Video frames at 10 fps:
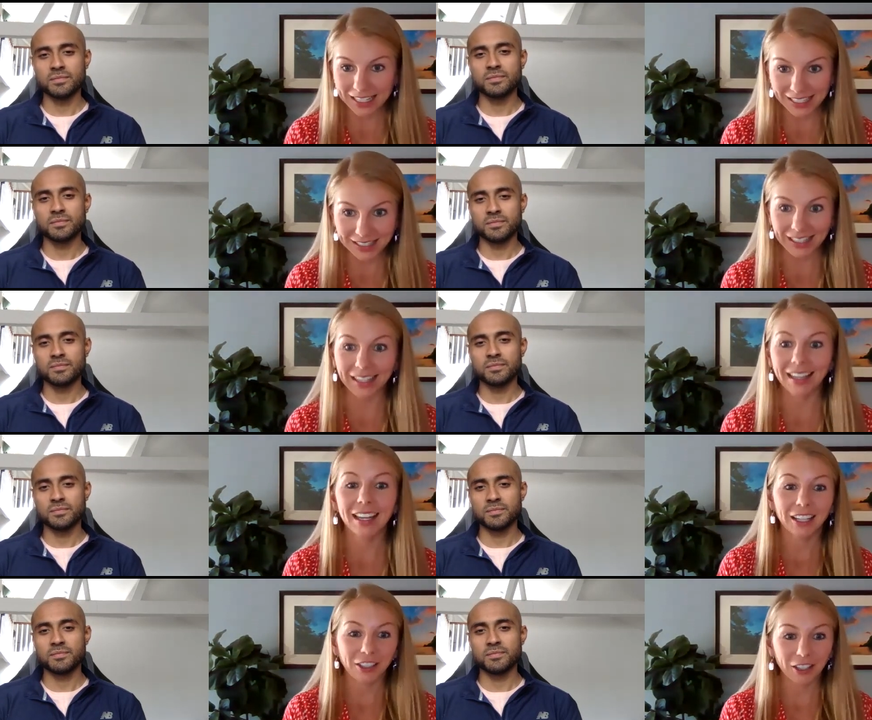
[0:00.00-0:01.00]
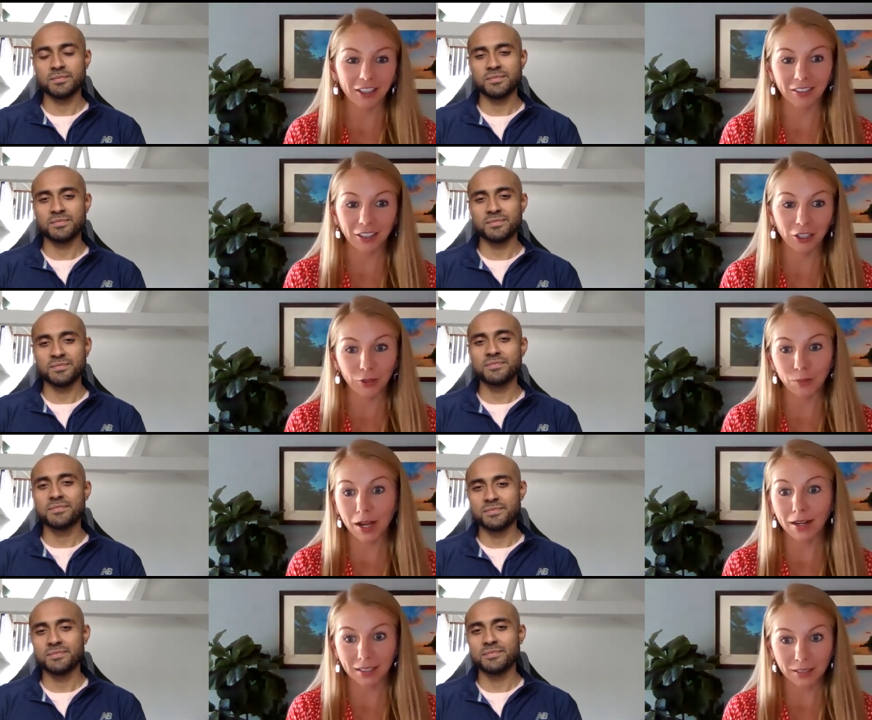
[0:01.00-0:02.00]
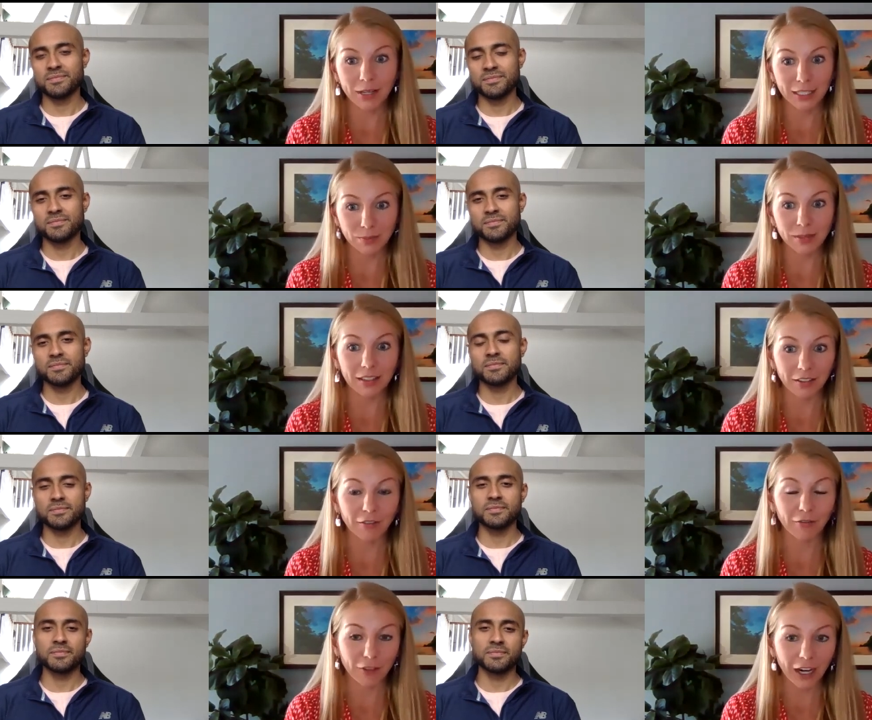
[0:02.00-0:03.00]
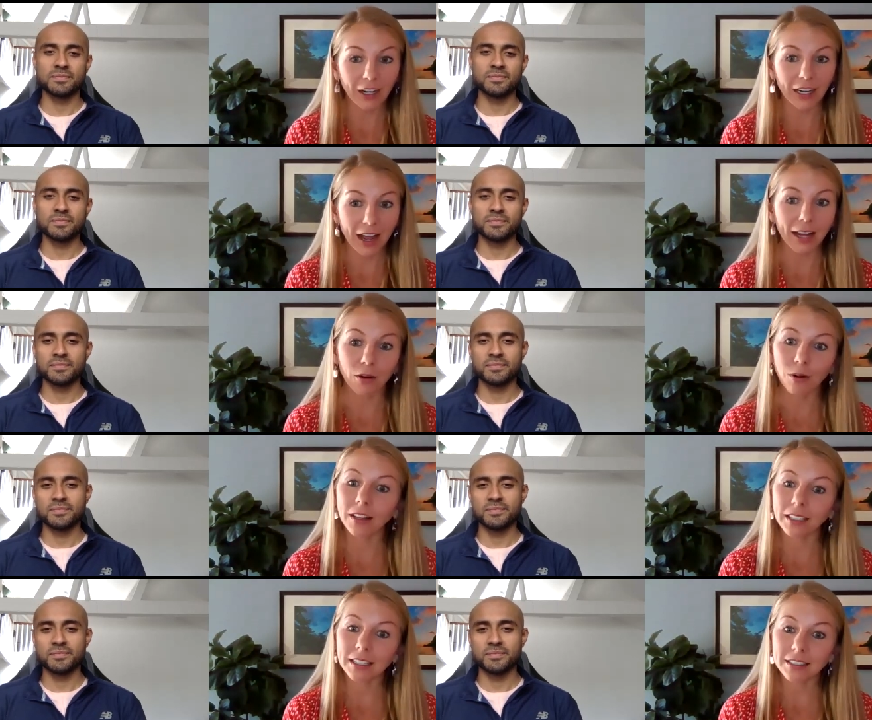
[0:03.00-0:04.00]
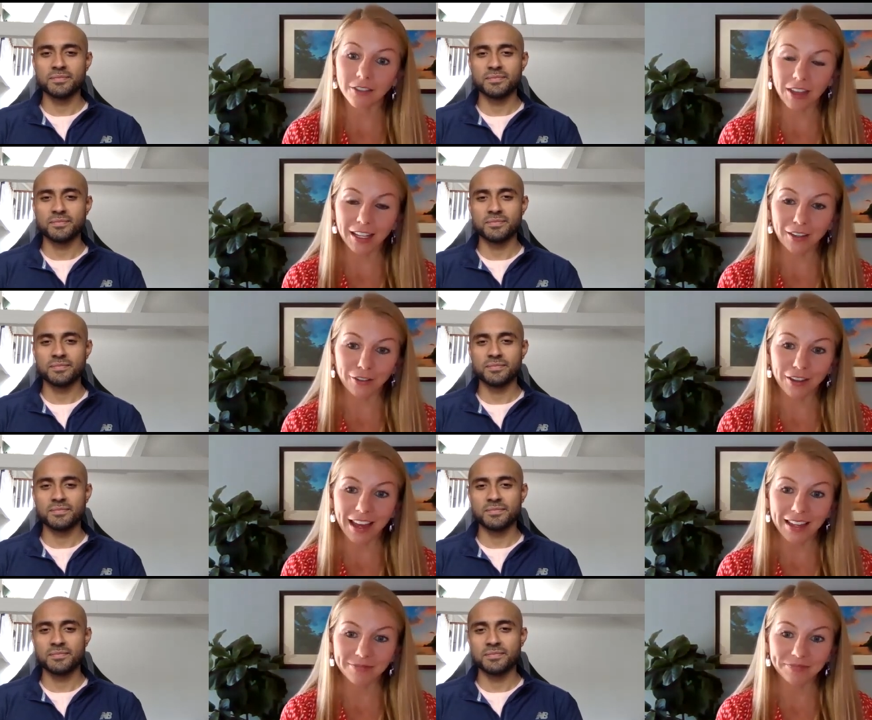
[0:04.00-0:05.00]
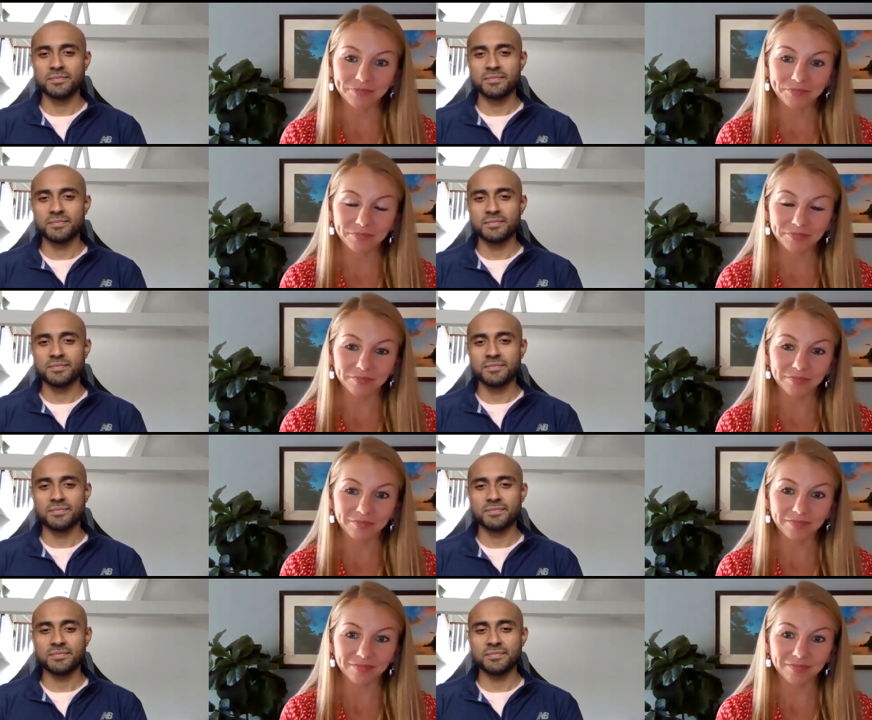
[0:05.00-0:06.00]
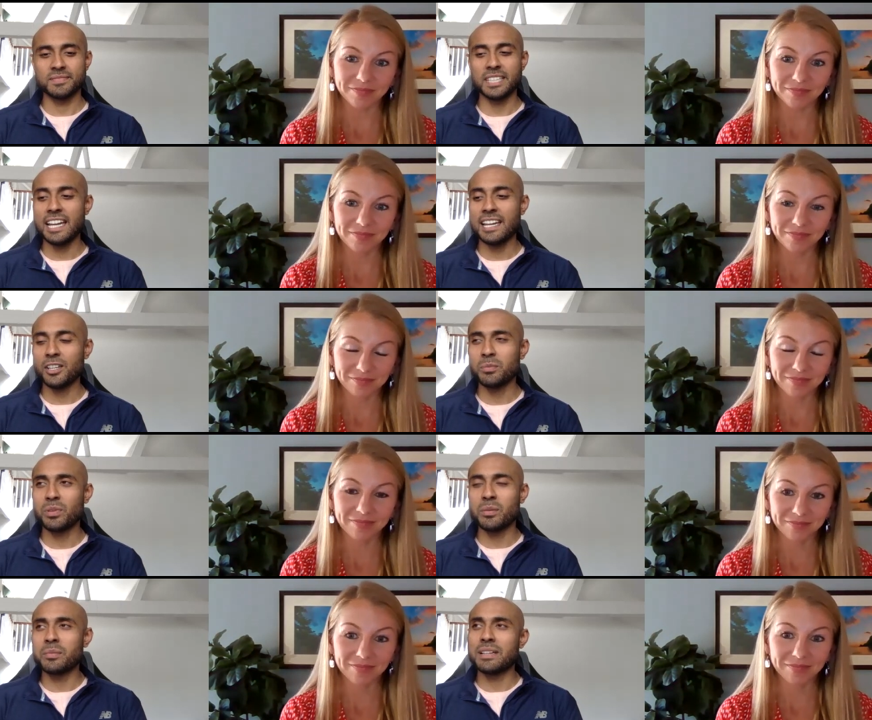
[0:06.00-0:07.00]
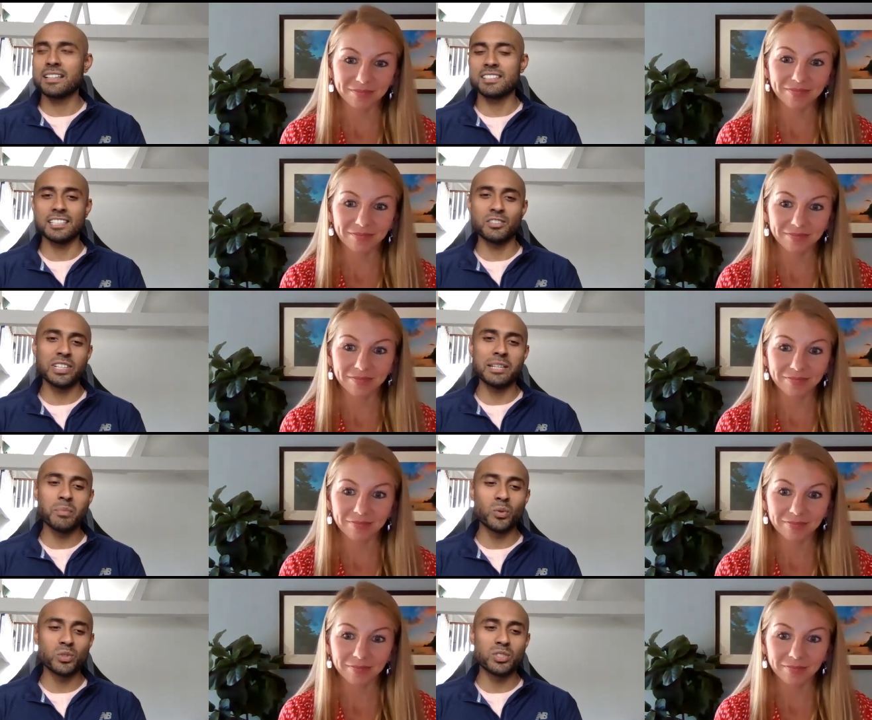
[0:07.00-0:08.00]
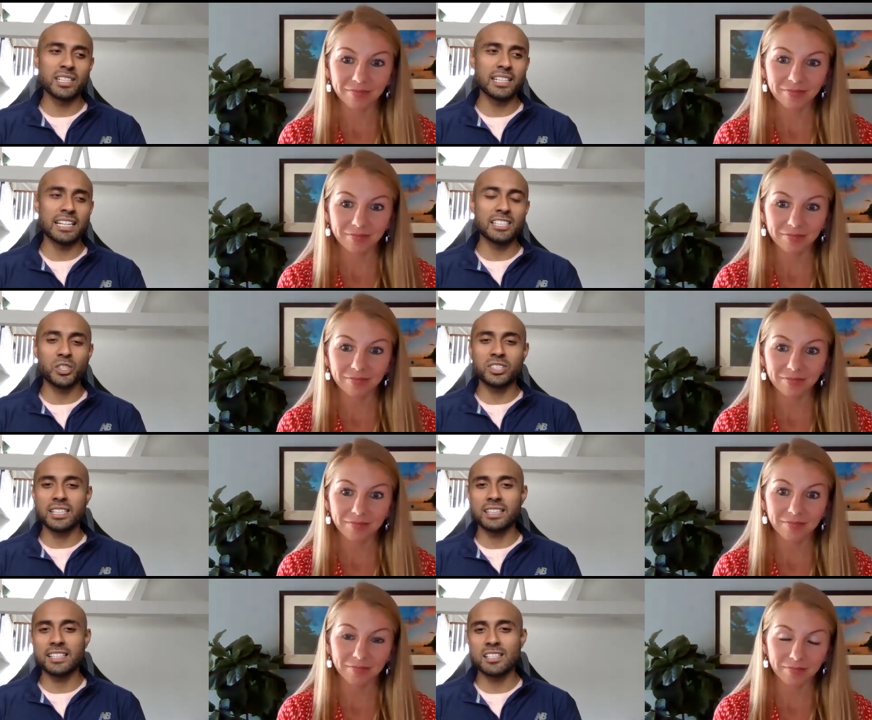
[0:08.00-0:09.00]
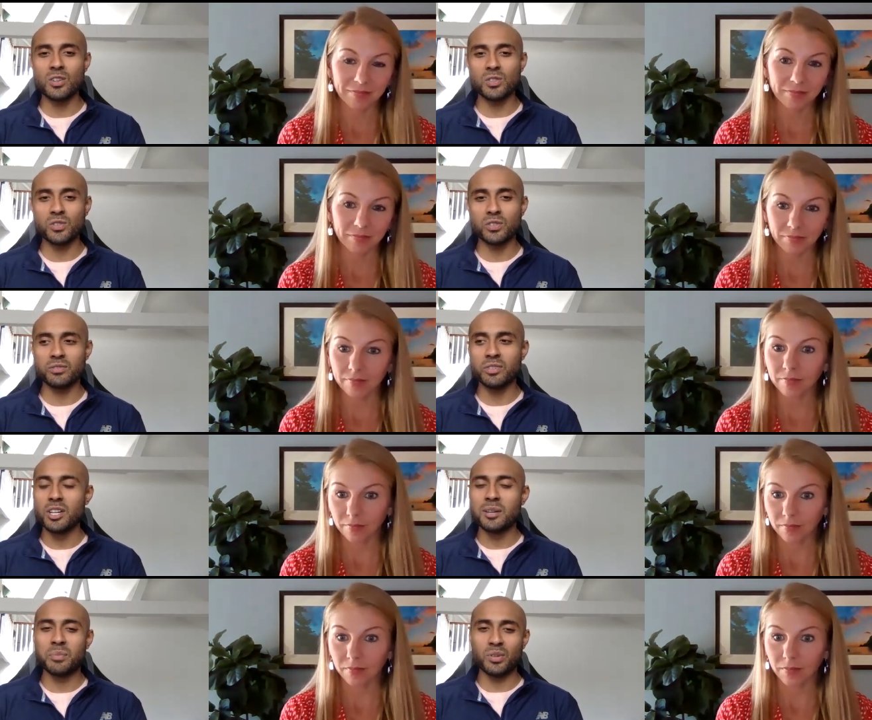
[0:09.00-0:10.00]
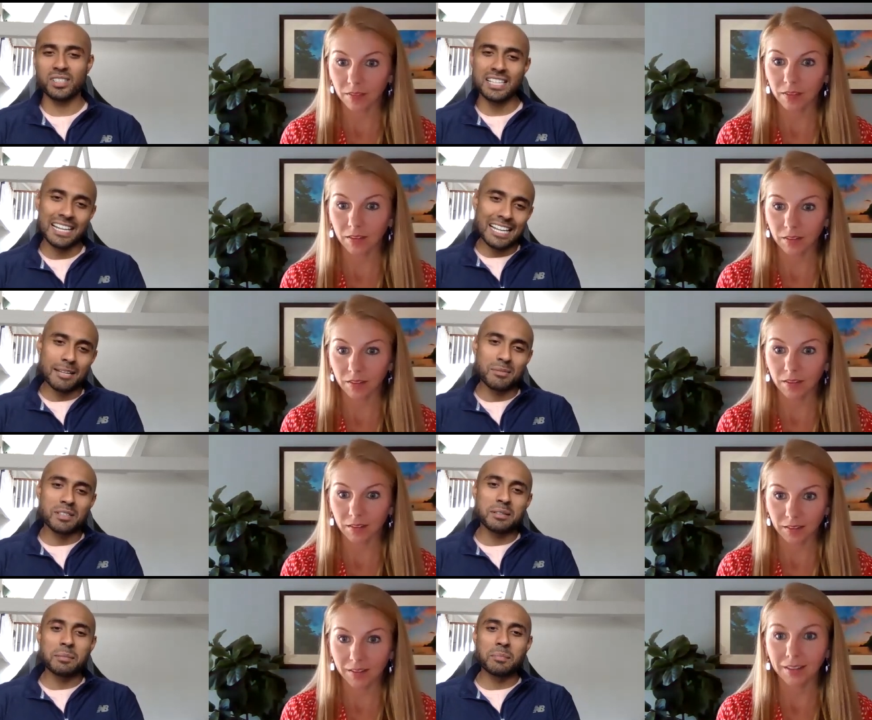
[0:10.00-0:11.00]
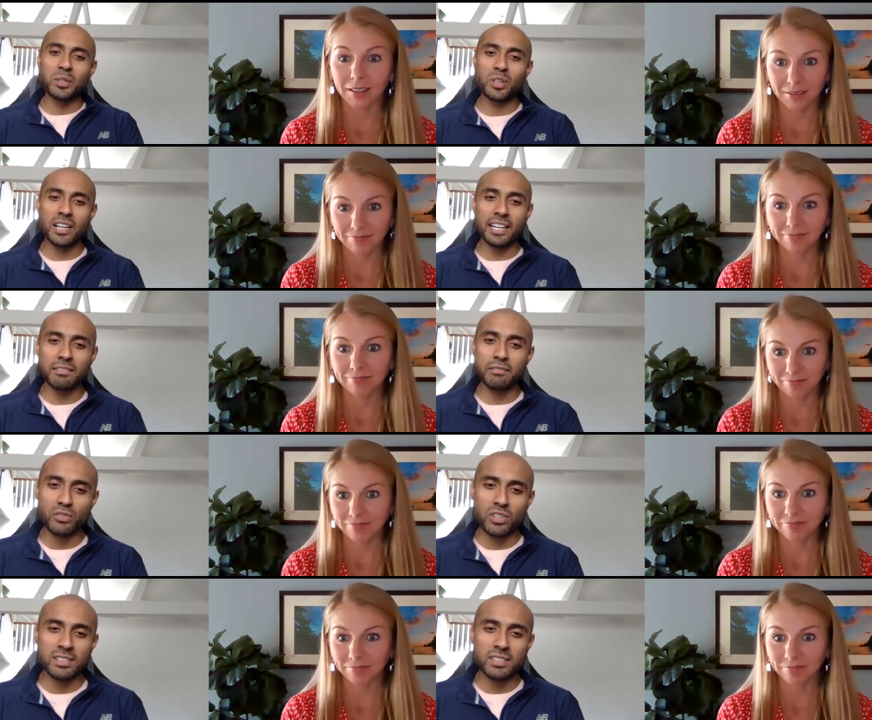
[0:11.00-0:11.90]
Speaker 1: been easy your your product must be very high quality so thank you for that
Speaker 2: yeah no problem man it's, it's really important and as you said there's lots of products that claim to limit blue light and for